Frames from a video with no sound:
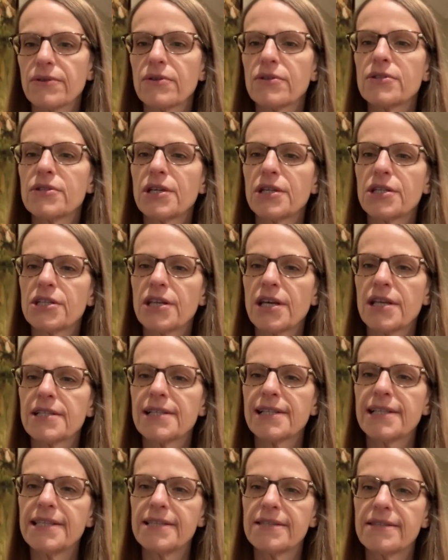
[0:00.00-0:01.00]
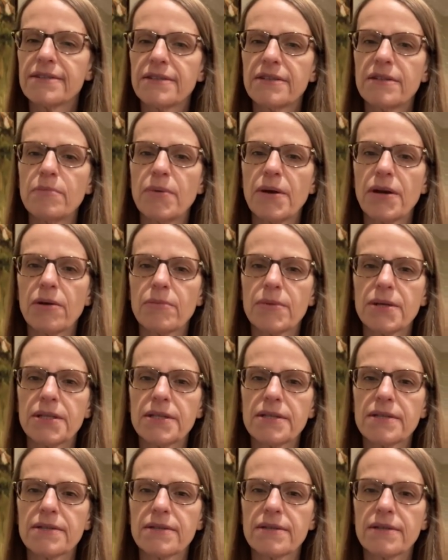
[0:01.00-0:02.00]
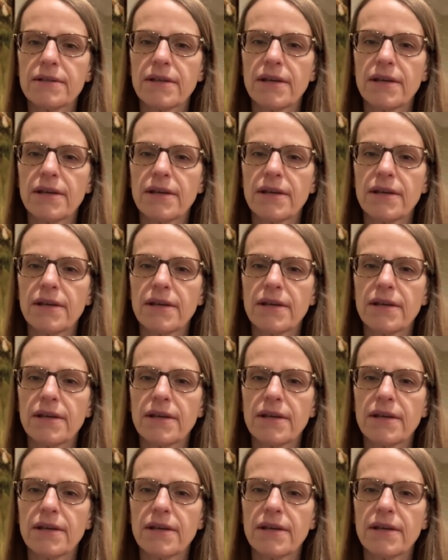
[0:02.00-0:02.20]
such as leases and impairments,